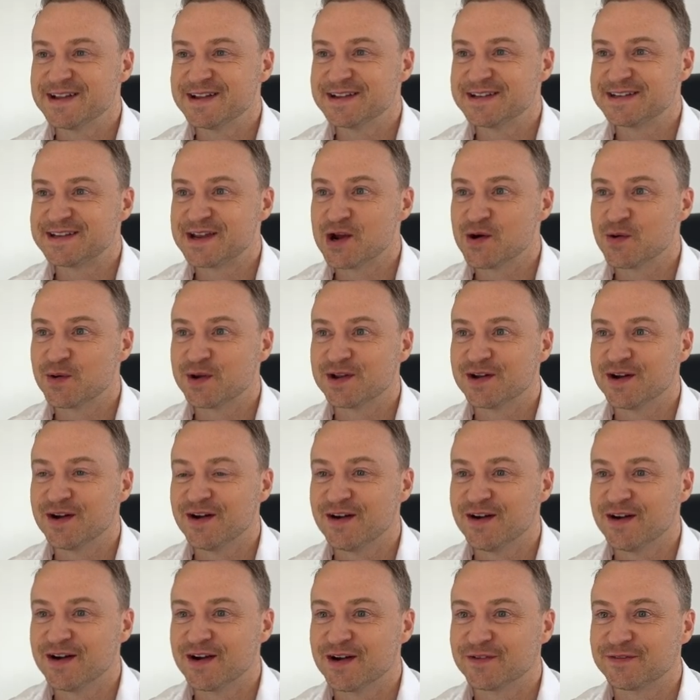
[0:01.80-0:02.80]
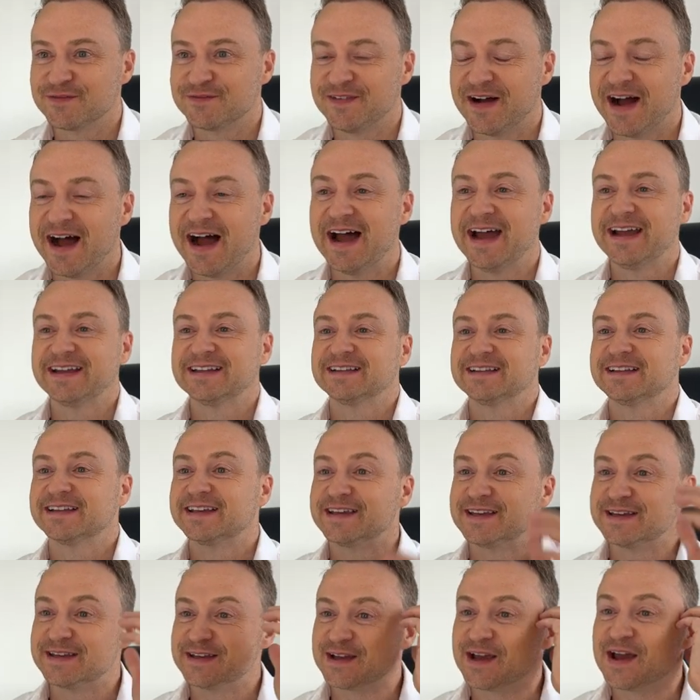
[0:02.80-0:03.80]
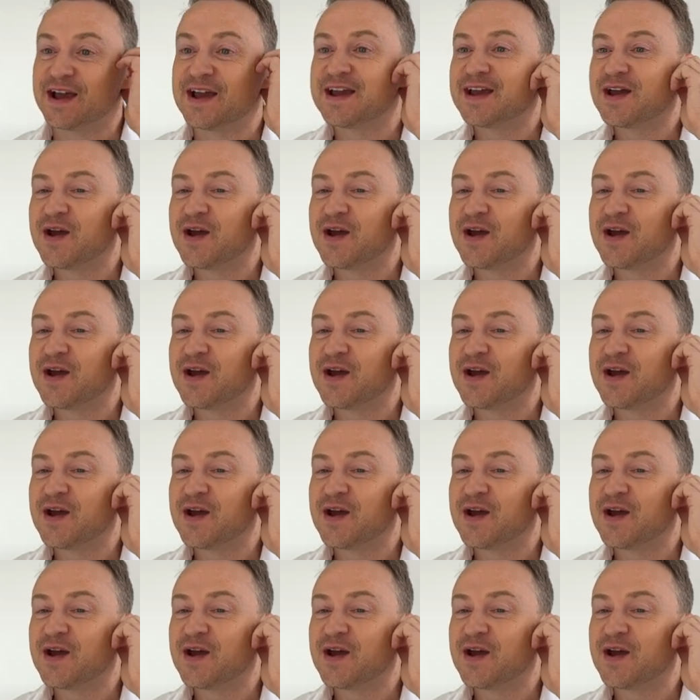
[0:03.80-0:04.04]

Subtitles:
And here we are, finally.